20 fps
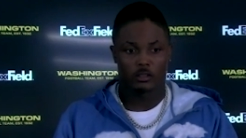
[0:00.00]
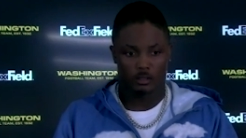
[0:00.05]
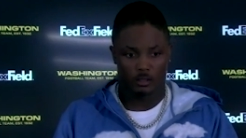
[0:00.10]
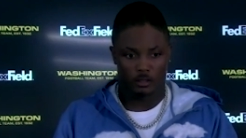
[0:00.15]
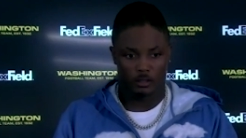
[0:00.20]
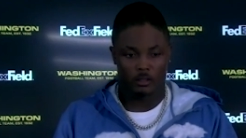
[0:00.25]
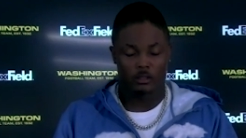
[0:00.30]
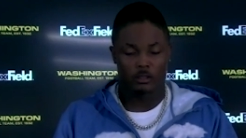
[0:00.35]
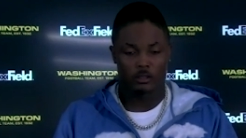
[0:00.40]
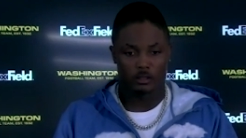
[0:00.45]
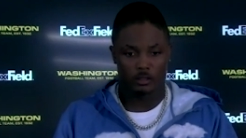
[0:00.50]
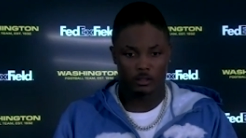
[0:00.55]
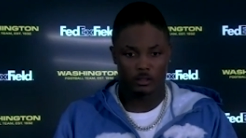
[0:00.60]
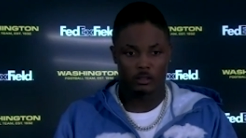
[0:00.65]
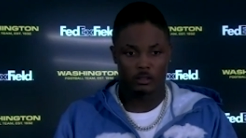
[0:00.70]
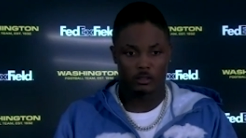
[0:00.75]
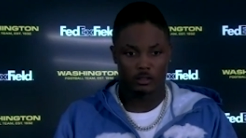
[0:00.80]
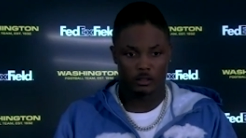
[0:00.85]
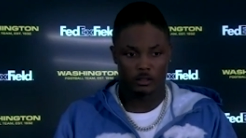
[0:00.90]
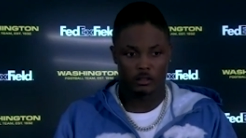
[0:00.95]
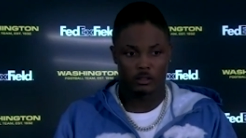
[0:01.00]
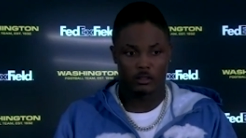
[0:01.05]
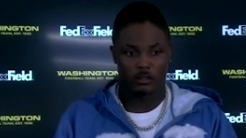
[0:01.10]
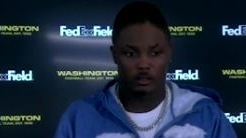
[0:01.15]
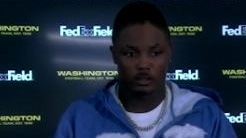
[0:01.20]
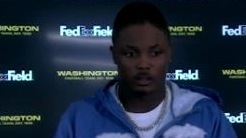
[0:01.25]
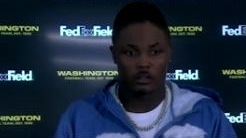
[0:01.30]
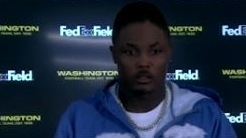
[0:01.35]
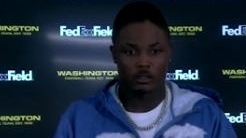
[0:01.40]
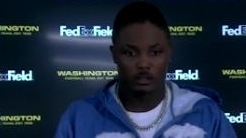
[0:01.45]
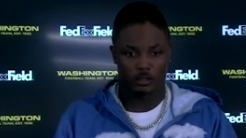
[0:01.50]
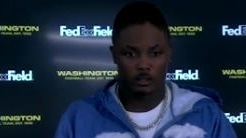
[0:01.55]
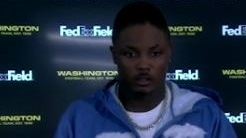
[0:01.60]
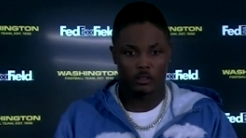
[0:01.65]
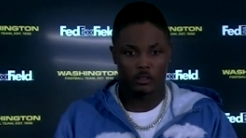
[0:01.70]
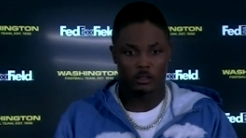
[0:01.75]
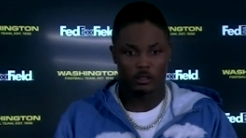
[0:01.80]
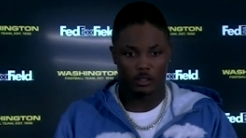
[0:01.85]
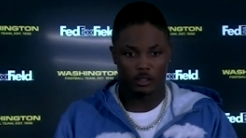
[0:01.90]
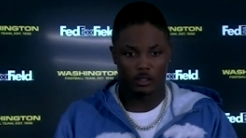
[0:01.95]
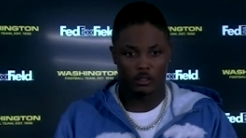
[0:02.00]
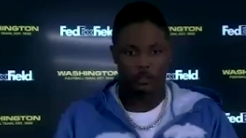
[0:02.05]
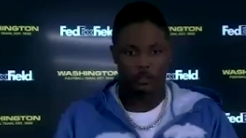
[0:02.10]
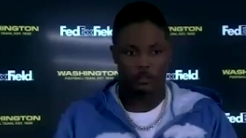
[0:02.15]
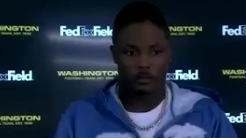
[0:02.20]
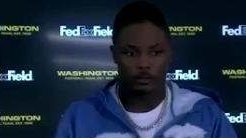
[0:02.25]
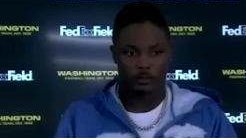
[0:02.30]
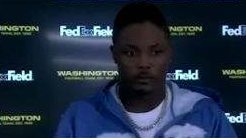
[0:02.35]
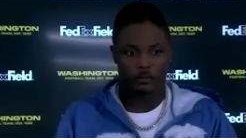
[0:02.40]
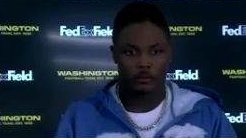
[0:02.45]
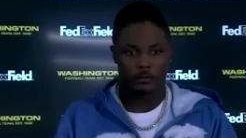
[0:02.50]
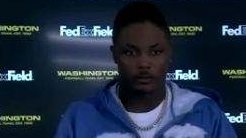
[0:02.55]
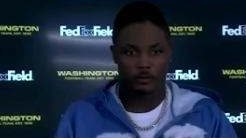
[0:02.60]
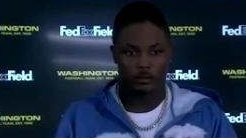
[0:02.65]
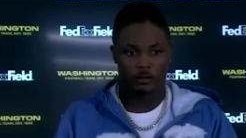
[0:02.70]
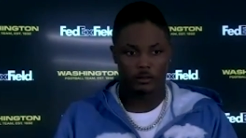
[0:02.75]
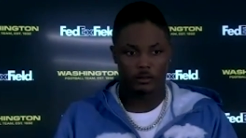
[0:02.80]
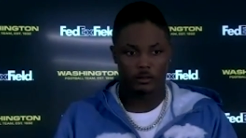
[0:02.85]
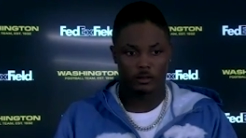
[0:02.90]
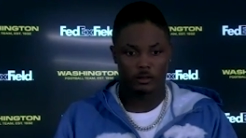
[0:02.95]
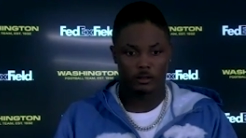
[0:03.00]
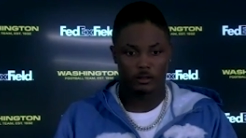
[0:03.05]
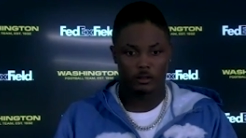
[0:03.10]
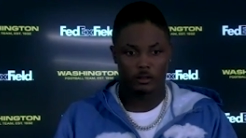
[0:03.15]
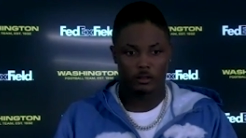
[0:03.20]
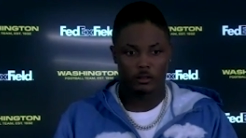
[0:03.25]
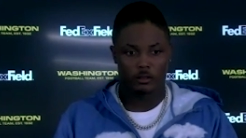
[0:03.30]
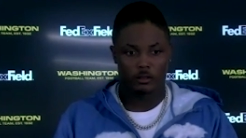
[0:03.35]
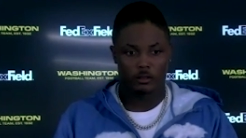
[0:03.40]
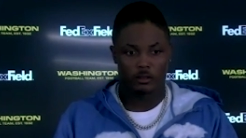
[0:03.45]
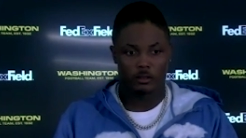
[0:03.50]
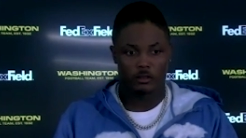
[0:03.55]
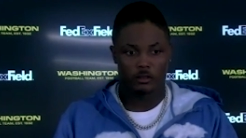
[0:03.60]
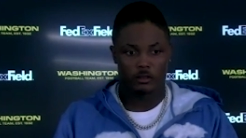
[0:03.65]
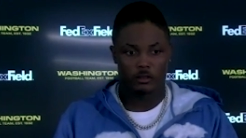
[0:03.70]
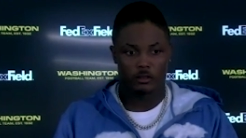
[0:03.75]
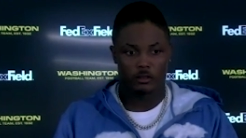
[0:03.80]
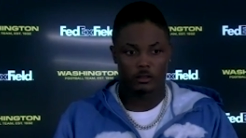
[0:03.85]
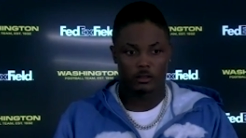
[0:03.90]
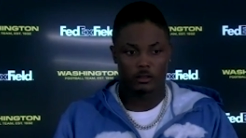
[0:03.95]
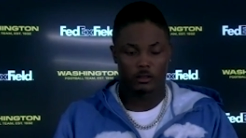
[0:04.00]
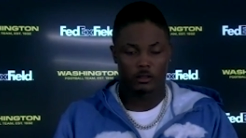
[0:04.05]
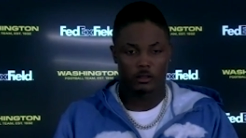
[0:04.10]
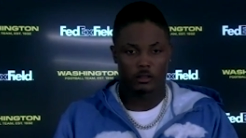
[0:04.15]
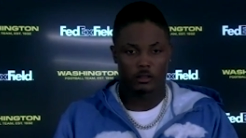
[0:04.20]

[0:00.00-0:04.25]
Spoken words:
he was a little rusty, but seemed like he was able to catch the flow a little better today.